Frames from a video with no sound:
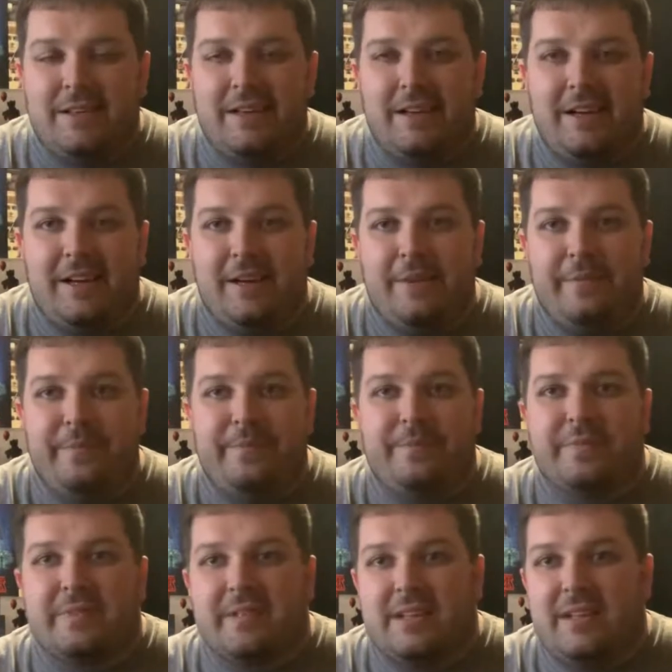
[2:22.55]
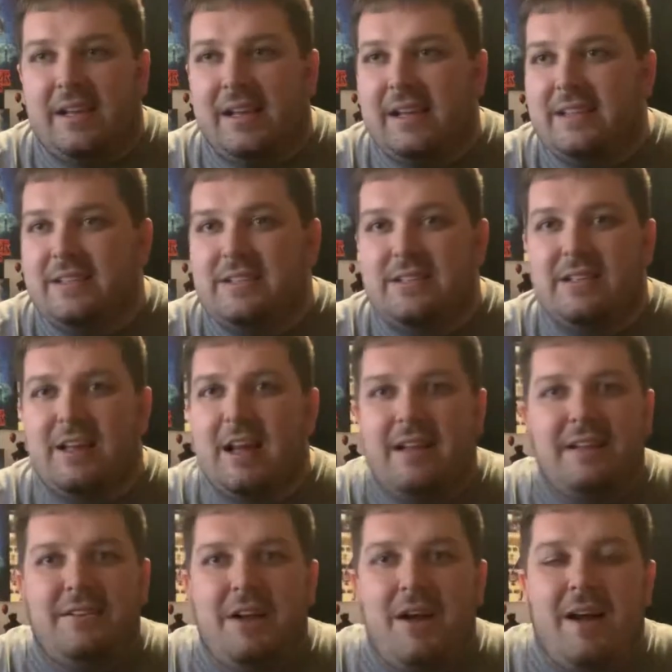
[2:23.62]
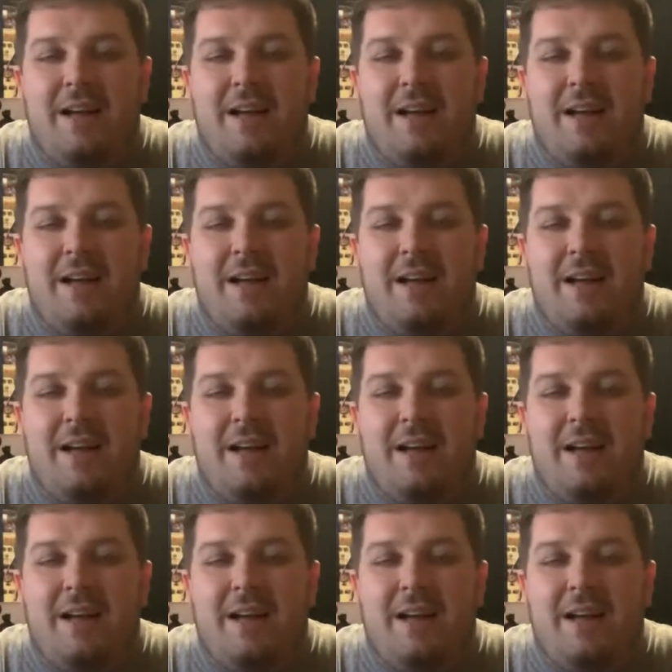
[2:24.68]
um, and I don't know.